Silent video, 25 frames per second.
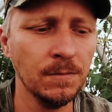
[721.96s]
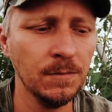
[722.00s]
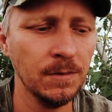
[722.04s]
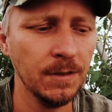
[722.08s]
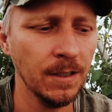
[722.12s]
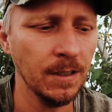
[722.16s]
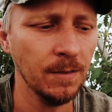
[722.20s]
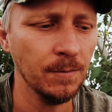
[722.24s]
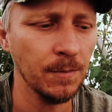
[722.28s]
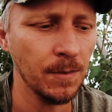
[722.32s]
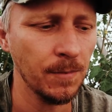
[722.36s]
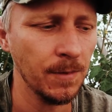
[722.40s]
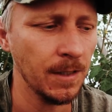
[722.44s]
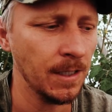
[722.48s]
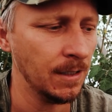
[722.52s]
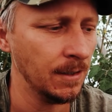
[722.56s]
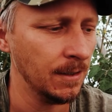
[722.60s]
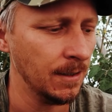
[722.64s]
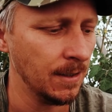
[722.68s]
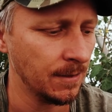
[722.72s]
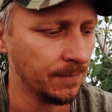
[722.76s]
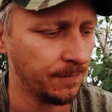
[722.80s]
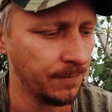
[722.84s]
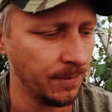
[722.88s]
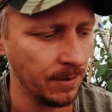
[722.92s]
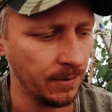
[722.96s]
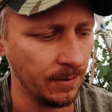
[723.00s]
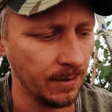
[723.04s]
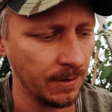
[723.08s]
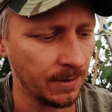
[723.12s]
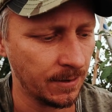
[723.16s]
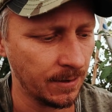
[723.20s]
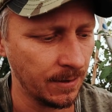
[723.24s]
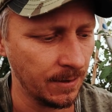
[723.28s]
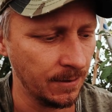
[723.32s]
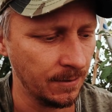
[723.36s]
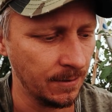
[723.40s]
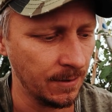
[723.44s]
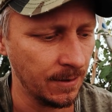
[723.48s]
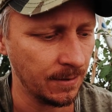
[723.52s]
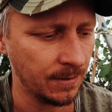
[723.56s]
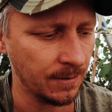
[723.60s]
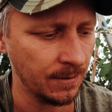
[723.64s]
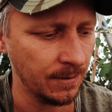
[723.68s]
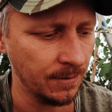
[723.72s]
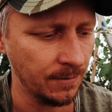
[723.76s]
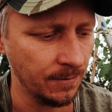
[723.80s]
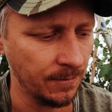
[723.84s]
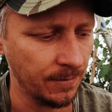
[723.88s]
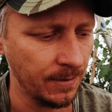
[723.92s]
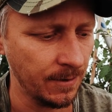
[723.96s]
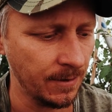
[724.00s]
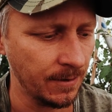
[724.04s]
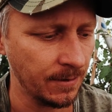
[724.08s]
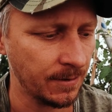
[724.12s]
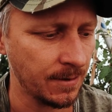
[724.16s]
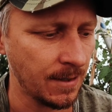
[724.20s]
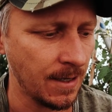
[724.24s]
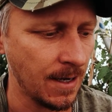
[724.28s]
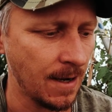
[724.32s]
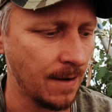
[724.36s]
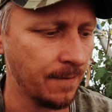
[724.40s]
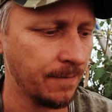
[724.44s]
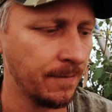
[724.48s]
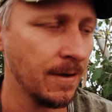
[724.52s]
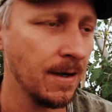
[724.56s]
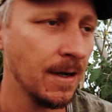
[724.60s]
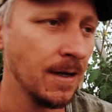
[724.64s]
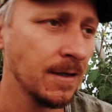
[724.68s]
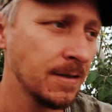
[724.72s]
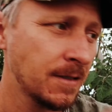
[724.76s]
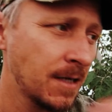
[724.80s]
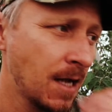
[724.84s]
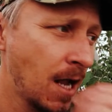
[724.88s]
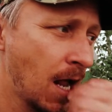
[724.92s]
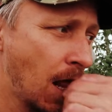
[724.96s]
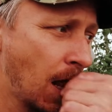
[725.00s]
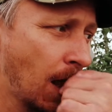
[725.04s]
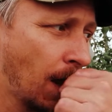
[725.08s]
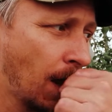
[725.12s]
Yeah, I remember that last video I said not to do things half-assed.